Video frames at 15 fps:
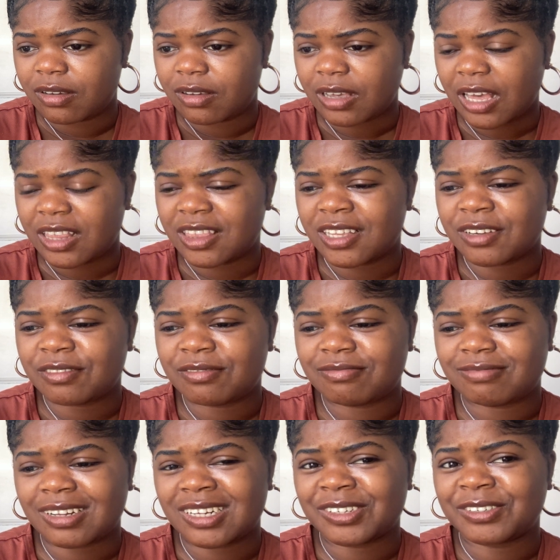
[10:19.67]
I think
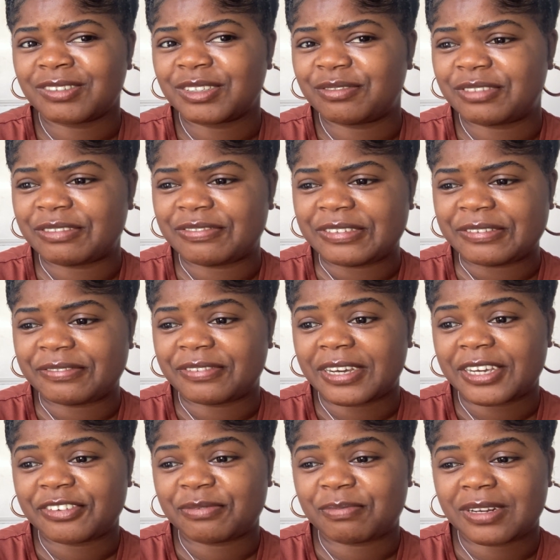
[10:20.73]
I'll go with 55.
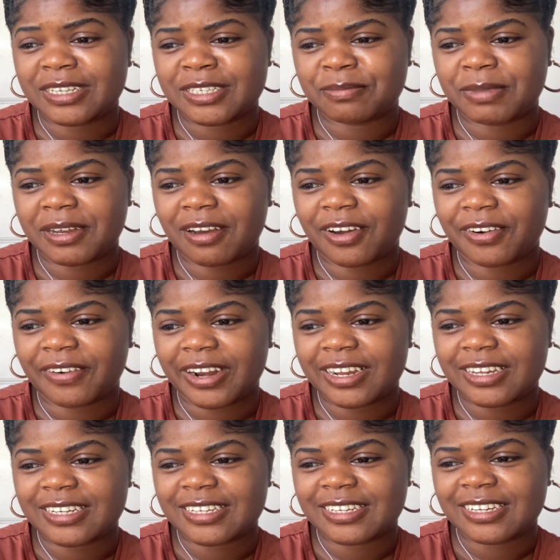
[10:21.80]
Please be
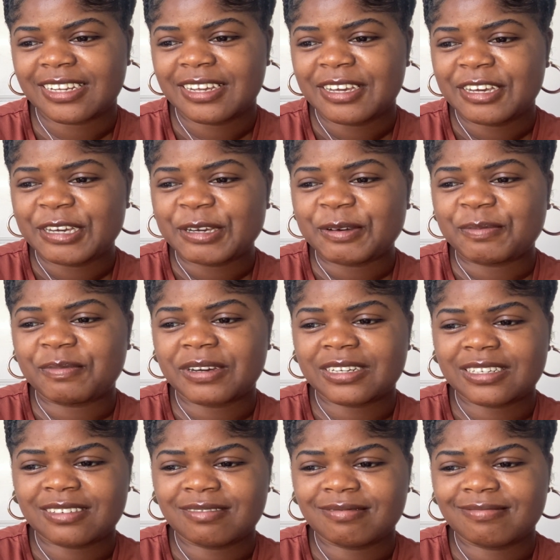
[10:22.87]
correct.
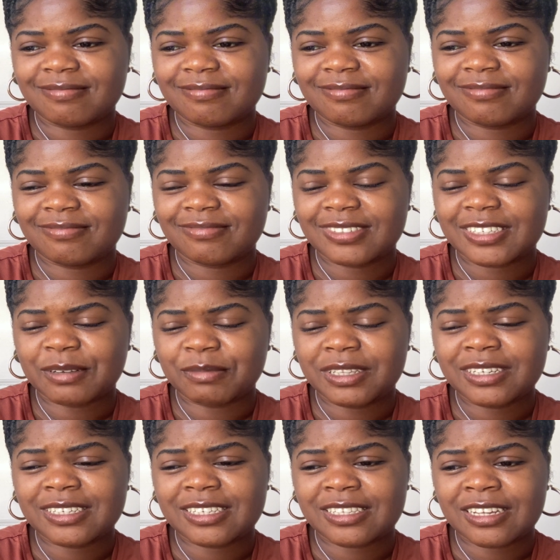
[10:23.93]
But something
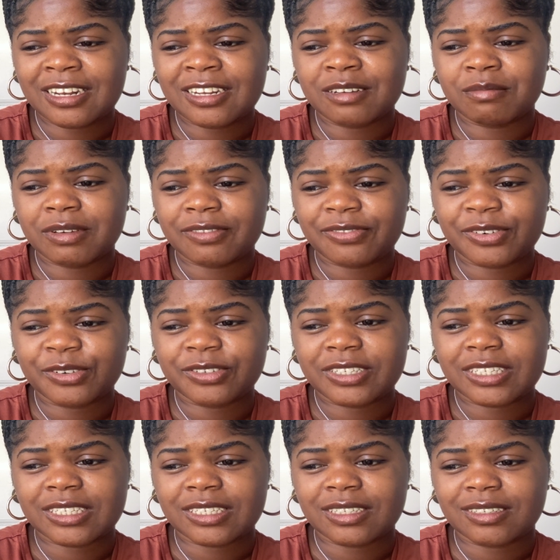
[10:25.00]
is telling me
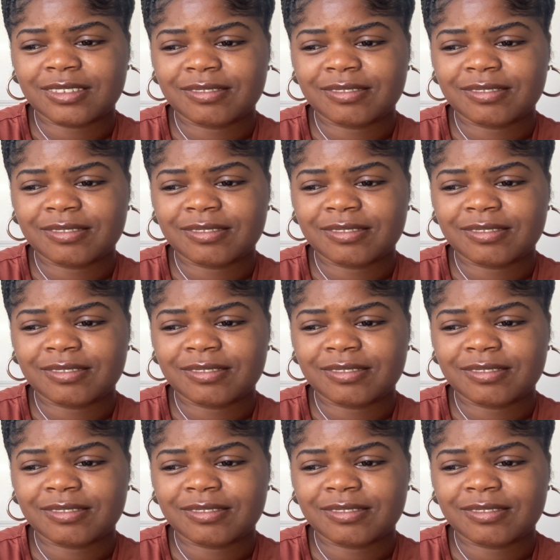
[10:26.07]
40.